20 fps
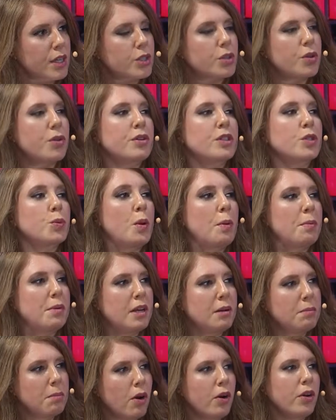So there's women
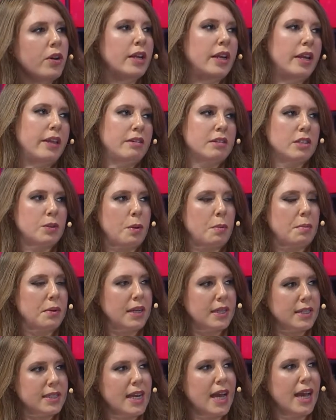in marketing, there's women
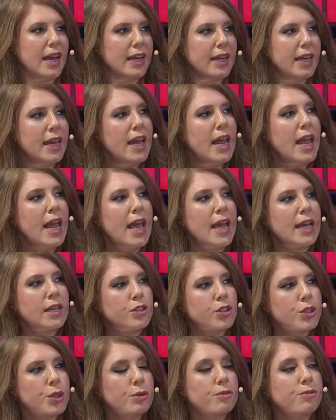in tech.
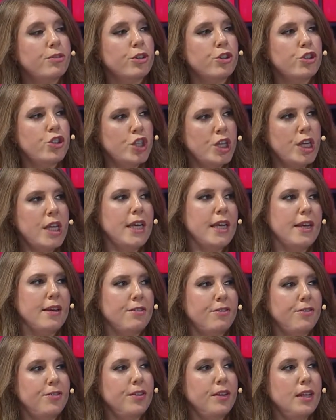And so for
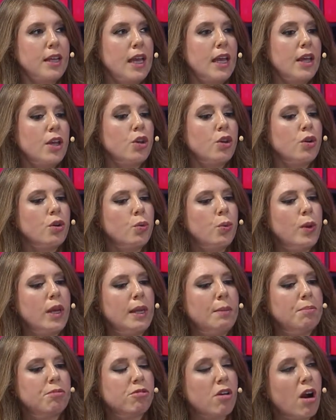Chief,
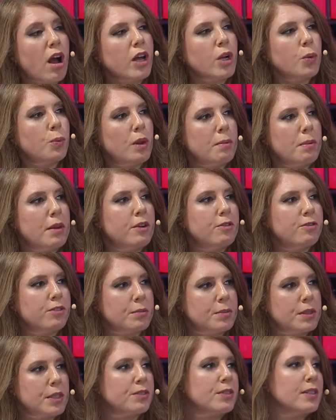we brought women
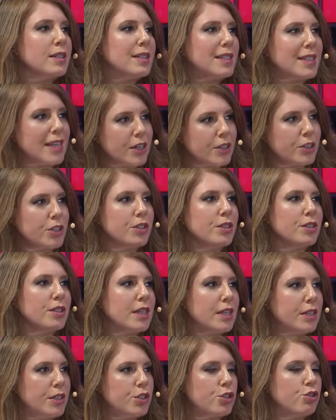from different sectors,
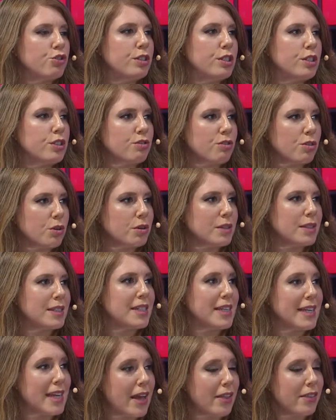industries, roles
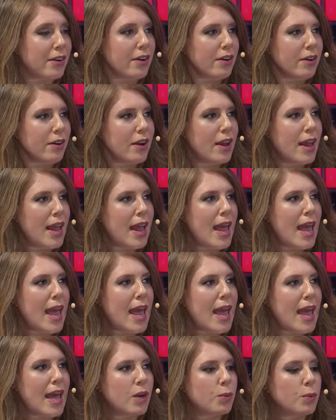together.
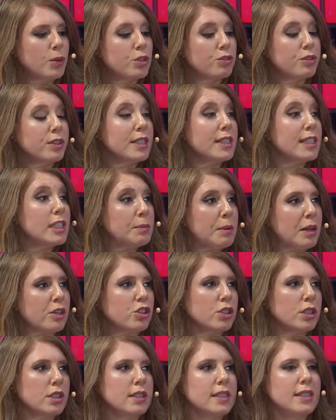And what's really
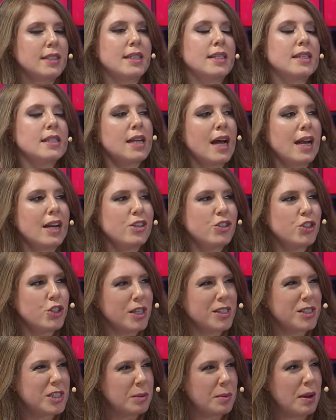special is it's not
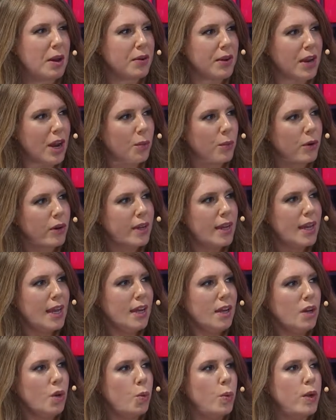just about
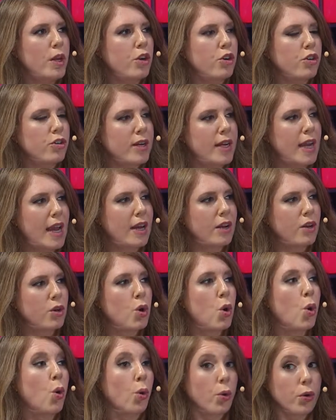networking. We create
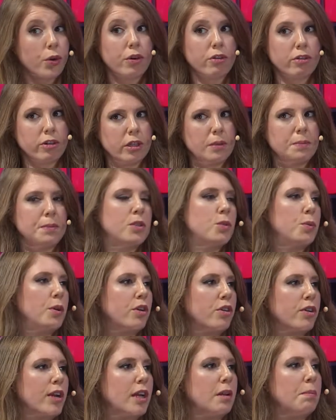core groups. We
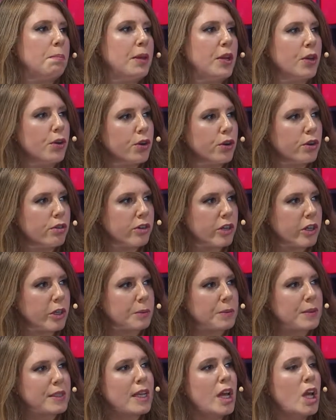create peer
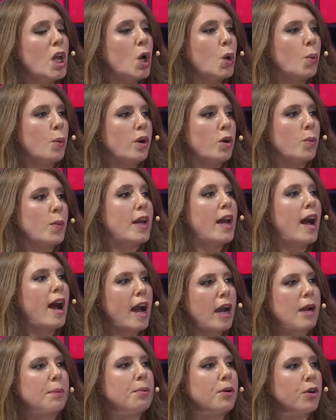groups where we
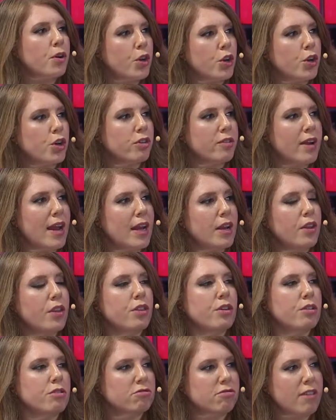hyper-curate
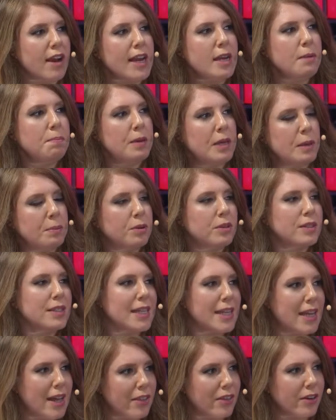the right people
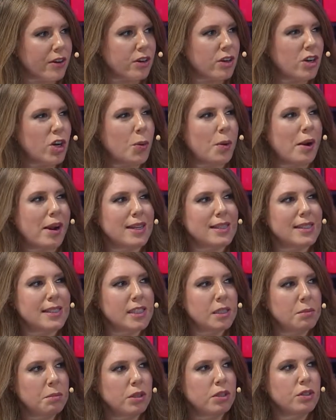together who are at
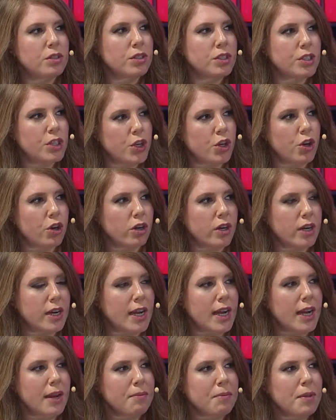similar
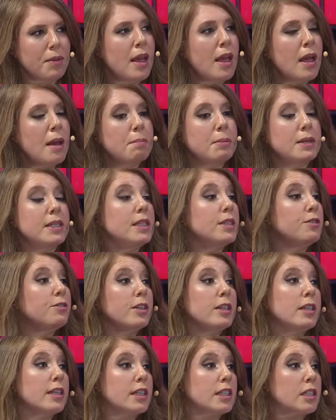seniority, but
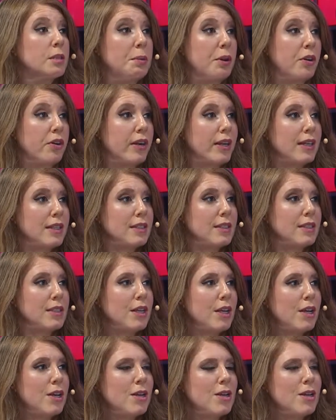different experience.
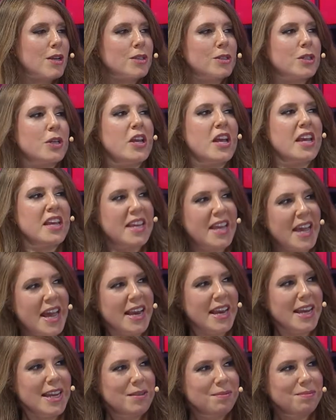So you
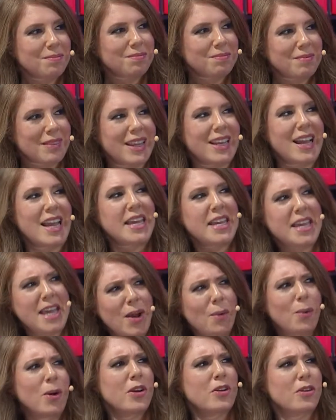get it? Like, I
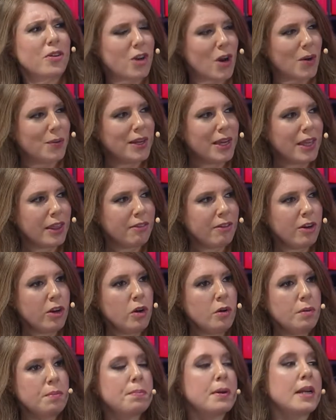get what you're going
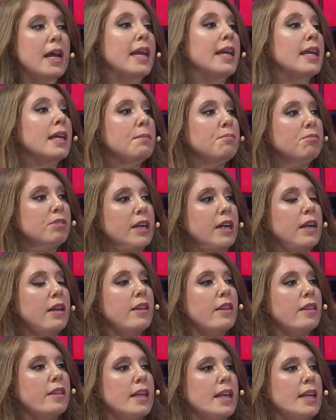through, but I can
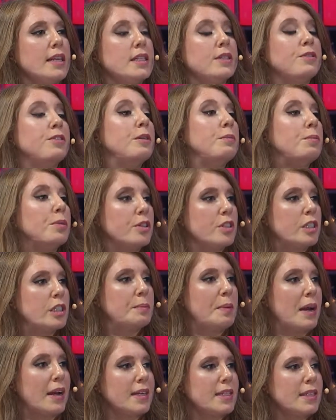bring the different
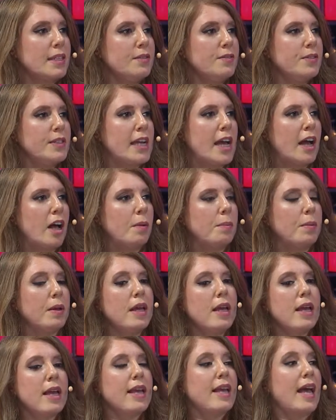perspective to help
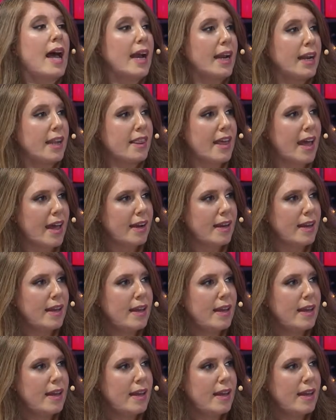guide that.